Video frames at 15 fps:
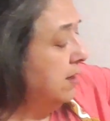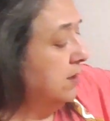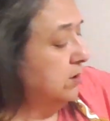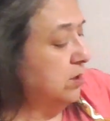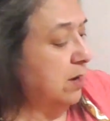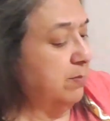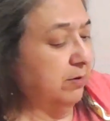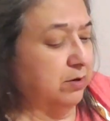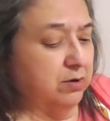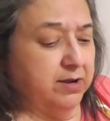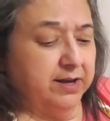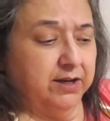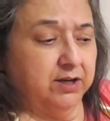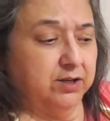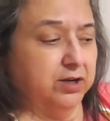So I'm going to go ahead
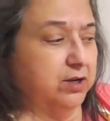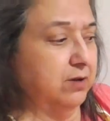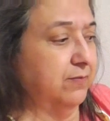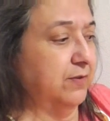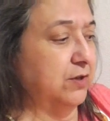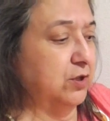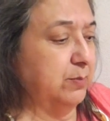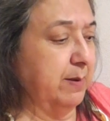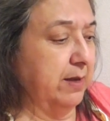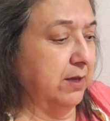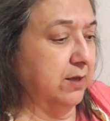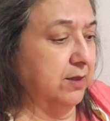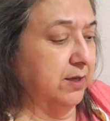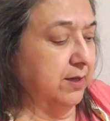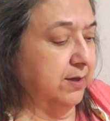and continue to finish
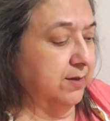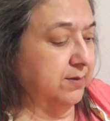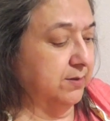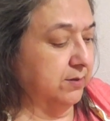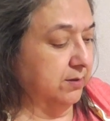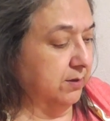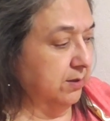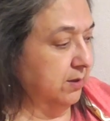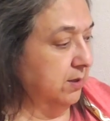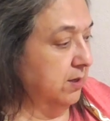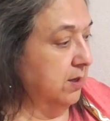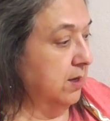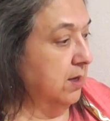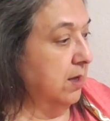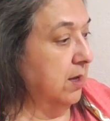making these.
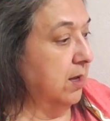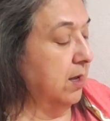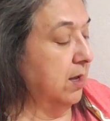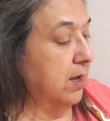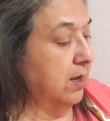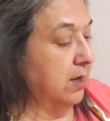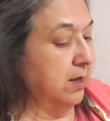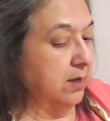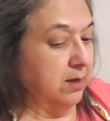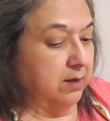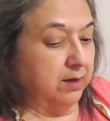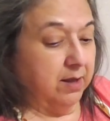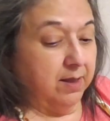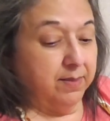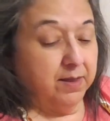
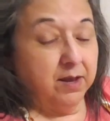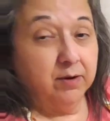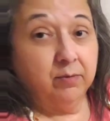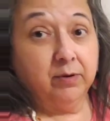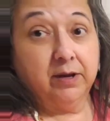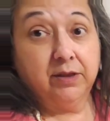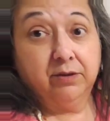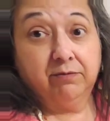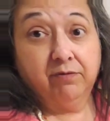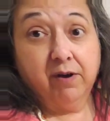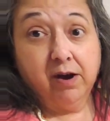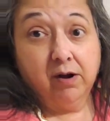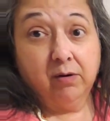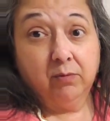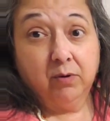And then get the
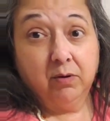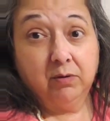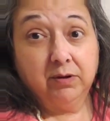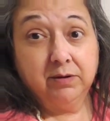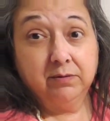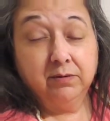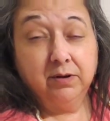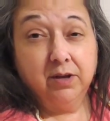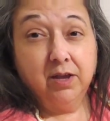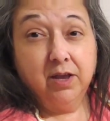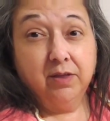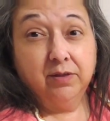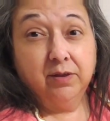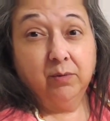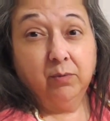fryer rolling.
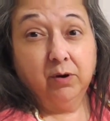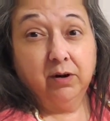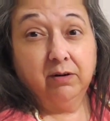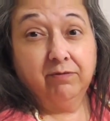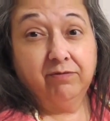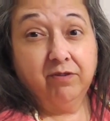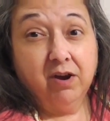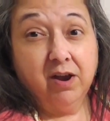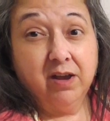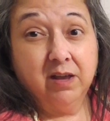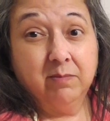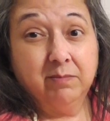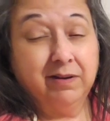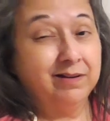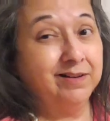Then we're going to fry
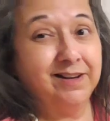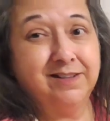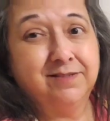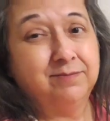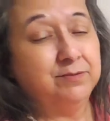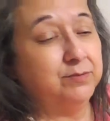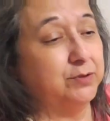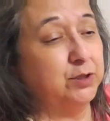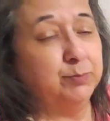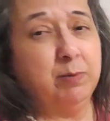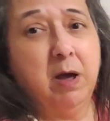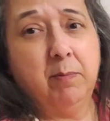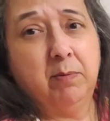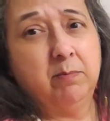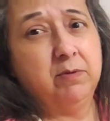them, and it's just
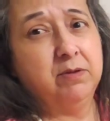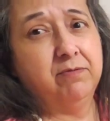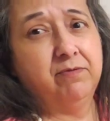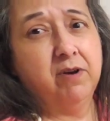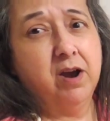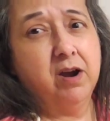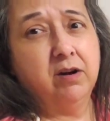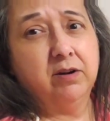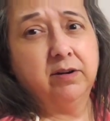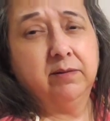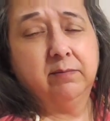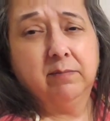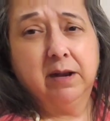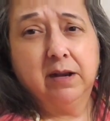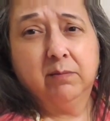pop them in the fryer,
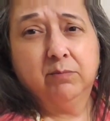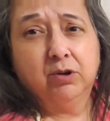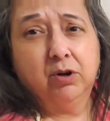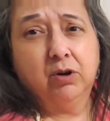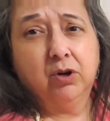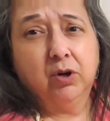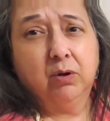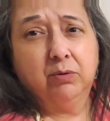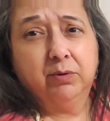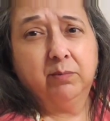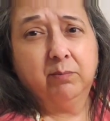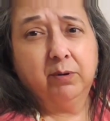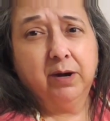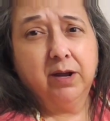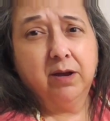let them turn golden
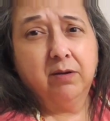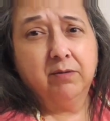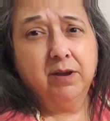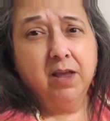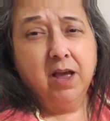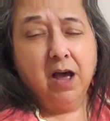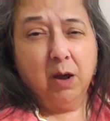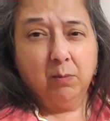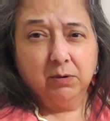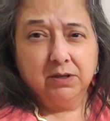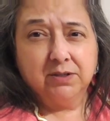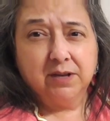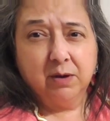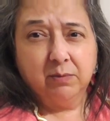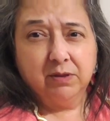brown. I want to
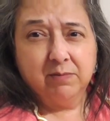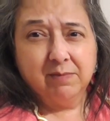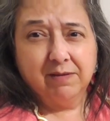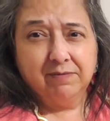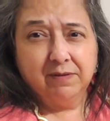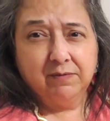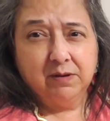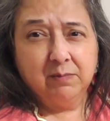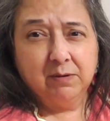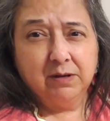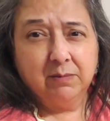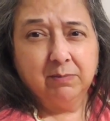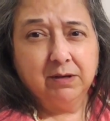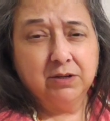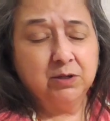stay within my
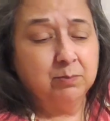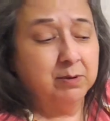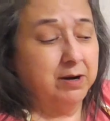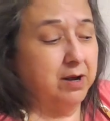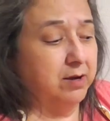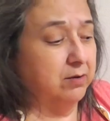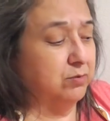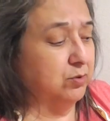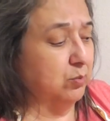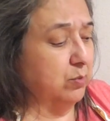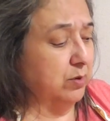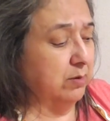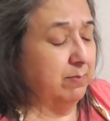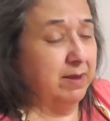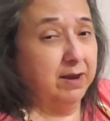15-minute budget, but I also
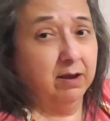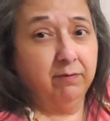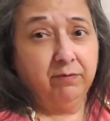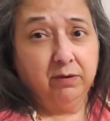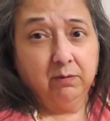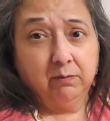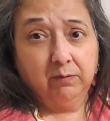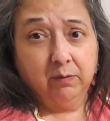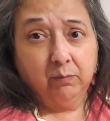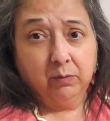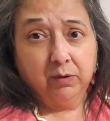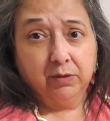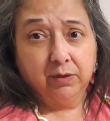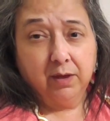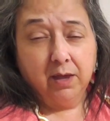want to make a few of them
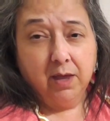with